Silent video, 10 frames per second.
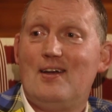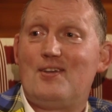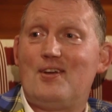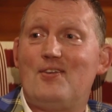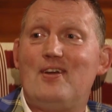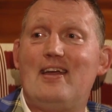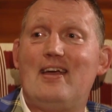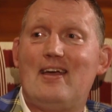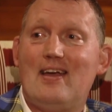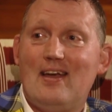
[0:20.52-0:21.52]

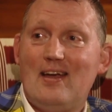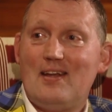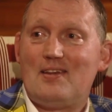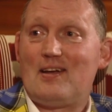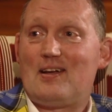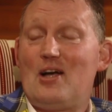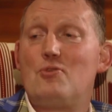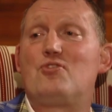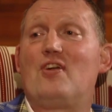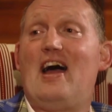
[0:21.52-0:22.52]
to
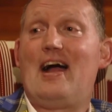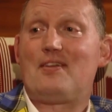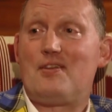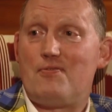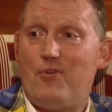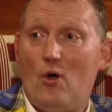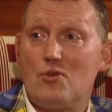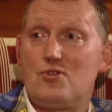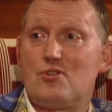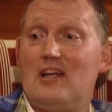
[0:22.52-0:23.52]
counteract the
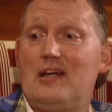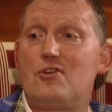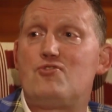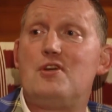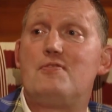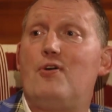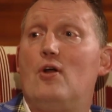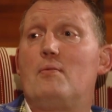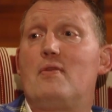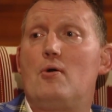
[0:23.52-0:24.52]
fall. So it's like a tree
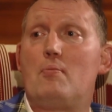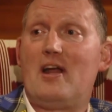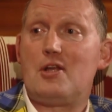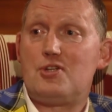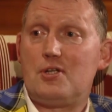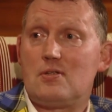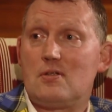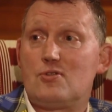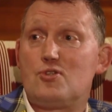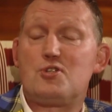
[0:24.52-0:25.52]
falling without branches.
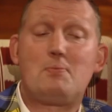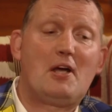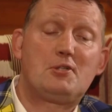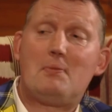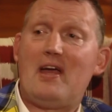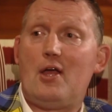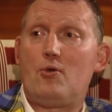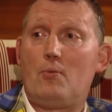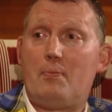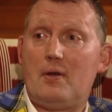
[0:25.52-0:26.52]
So I smashed my head
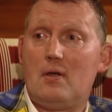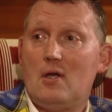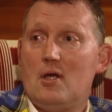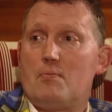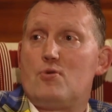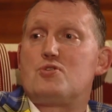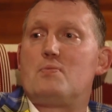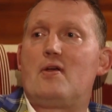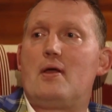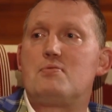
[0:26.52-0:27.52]
open, bruised
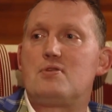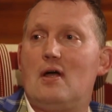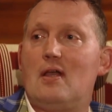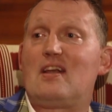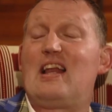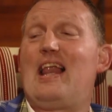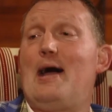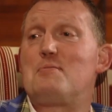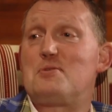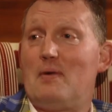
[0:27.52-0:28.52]
my ribs and
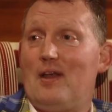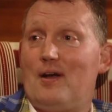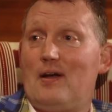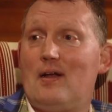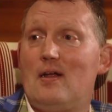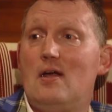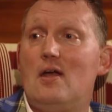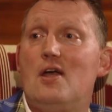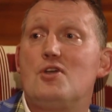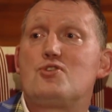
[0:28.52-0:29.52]
collapsed my lung.
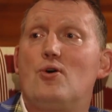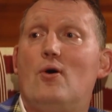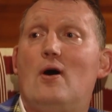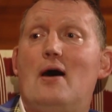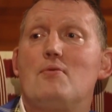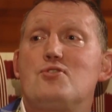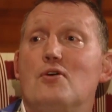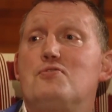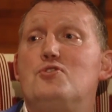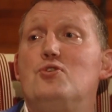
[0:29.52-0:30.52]
So I was
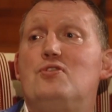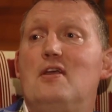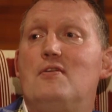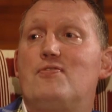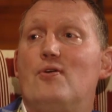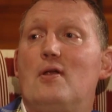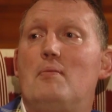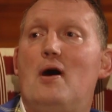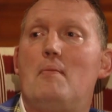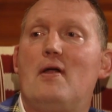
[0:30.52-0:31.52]
off duty for
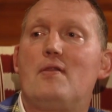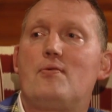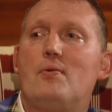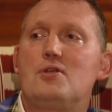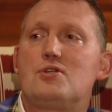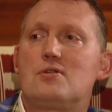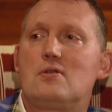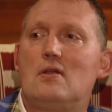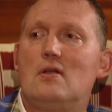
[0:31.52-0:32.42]
about a month, which